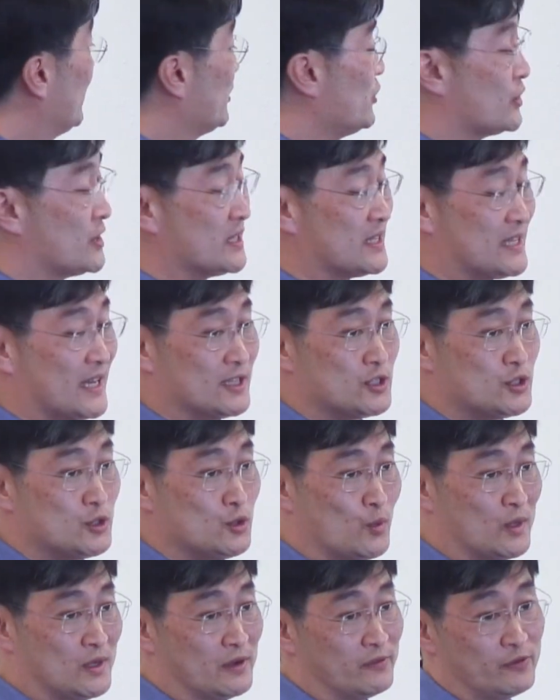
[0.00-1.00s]
you can get
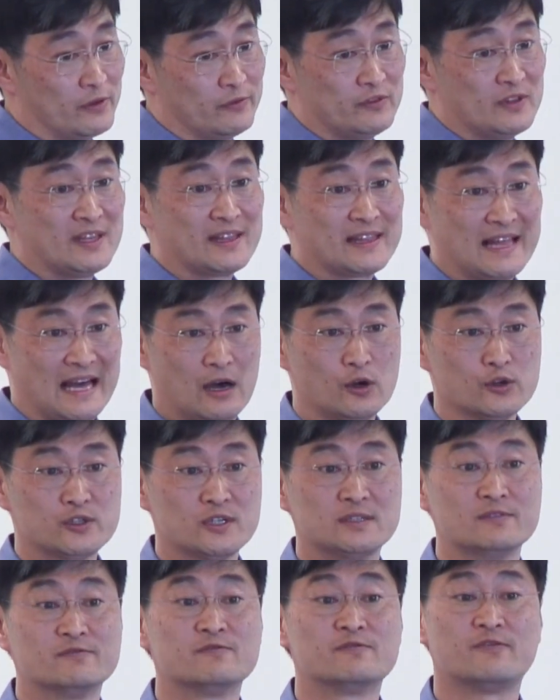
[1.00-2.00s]

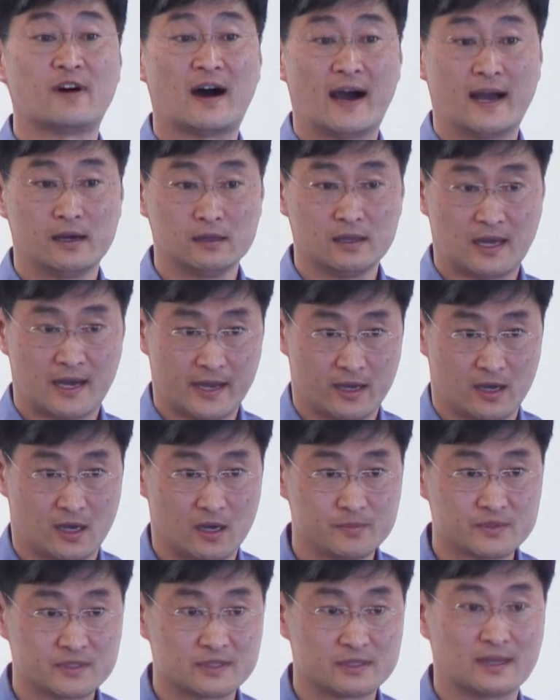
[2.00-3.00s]
250,000 file
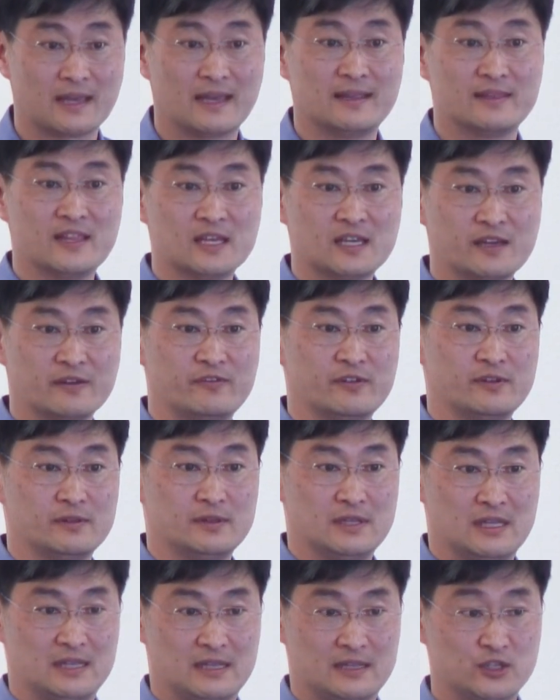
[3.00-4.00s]
IOPS, and think of it
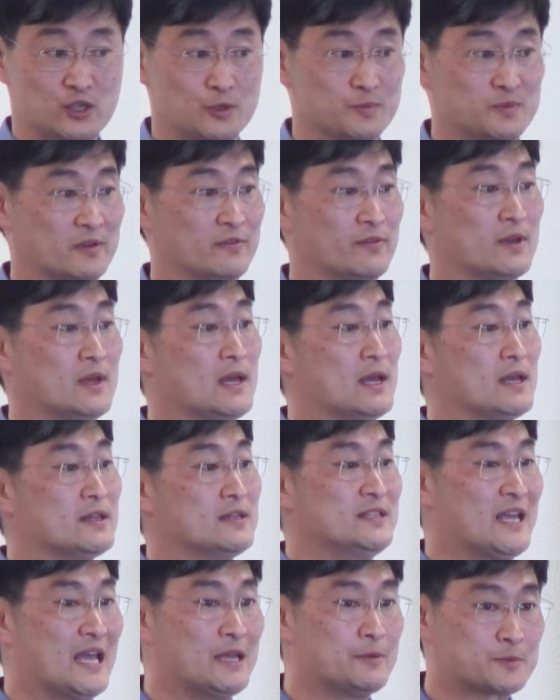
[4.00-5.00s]
in terms of
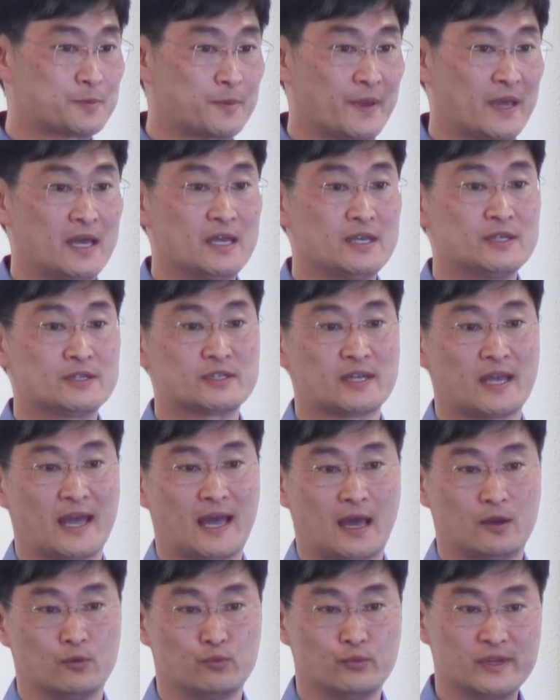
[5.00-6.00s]
namespace
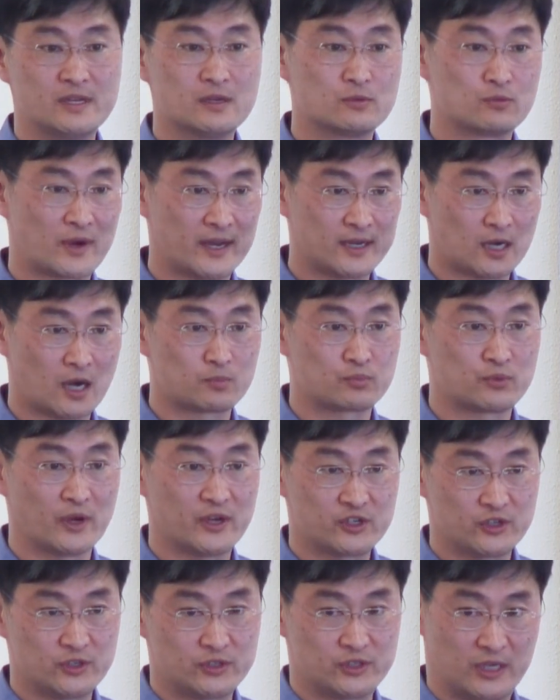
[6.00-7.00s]
and read and write
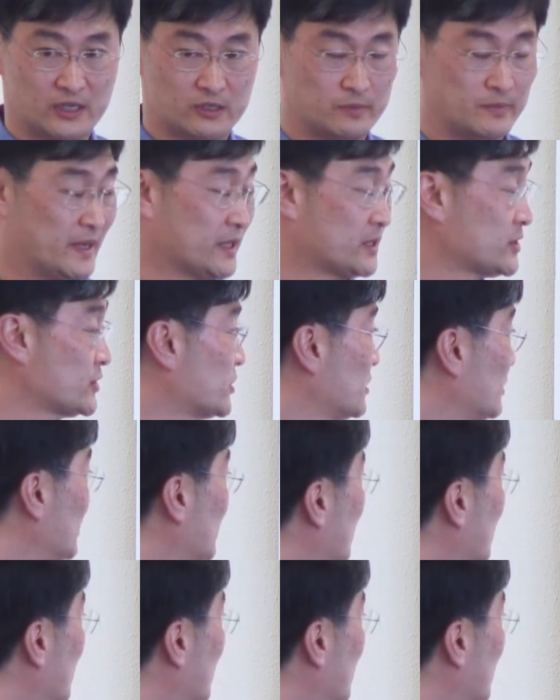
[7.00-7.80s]
operations intermixed.